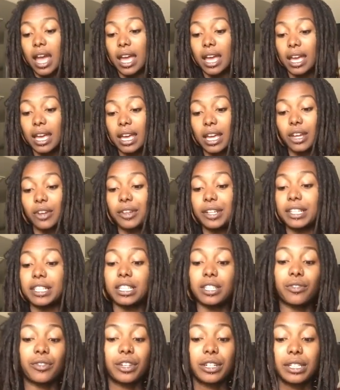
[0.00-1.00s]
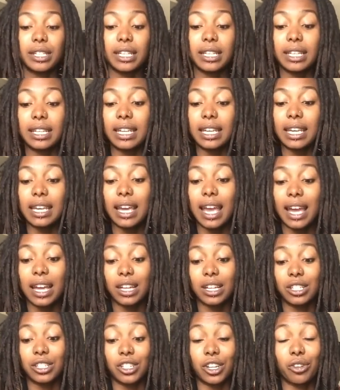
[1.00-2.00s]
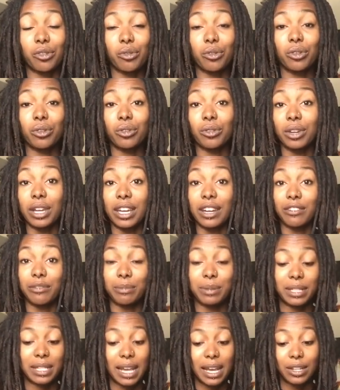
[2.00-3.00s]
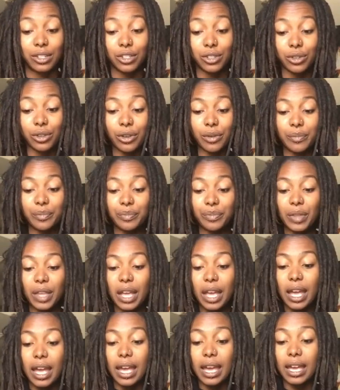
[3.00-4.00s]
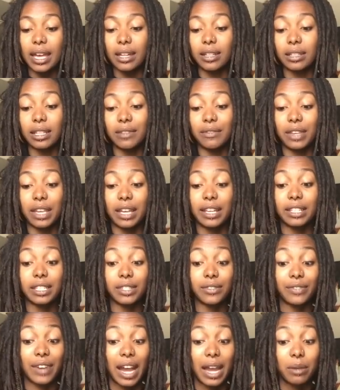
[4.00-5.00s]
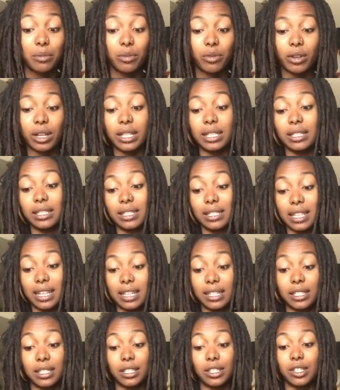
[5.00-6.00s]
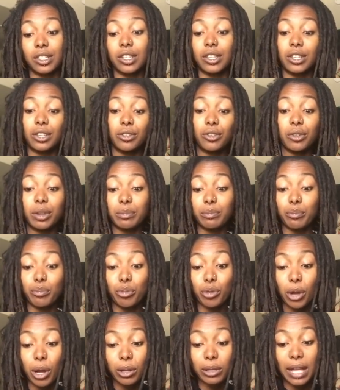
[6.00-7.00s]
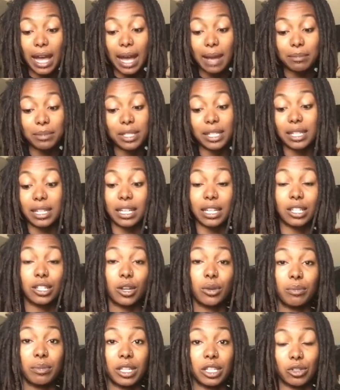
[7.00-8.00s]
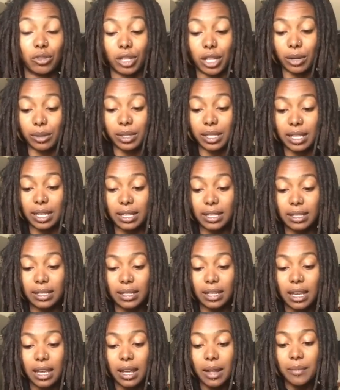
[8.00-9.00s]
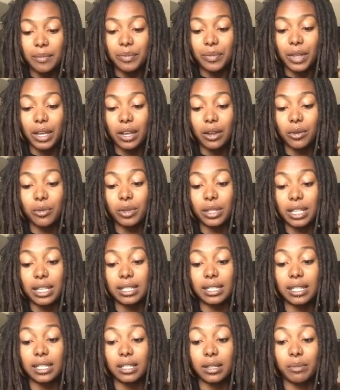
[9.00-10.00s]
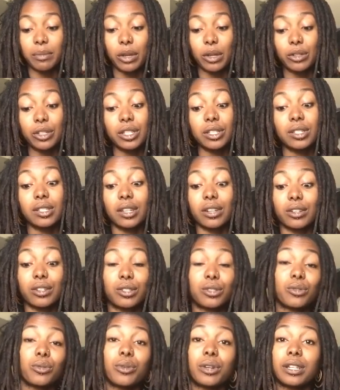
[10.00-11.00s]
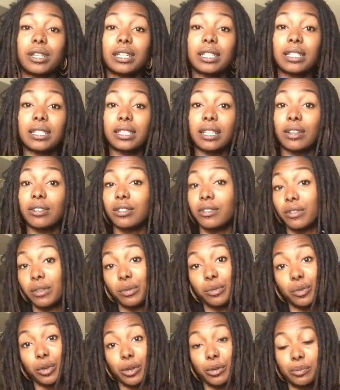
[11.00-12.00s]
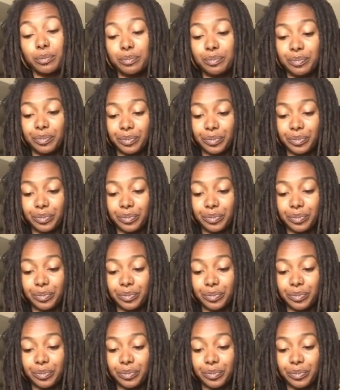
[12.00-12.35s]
It increases fertility and general creative potential. It alleviates fibroids, cysts, uterine prolapse, and endometriosis. It releases emotions that are stored in the cells of the womb.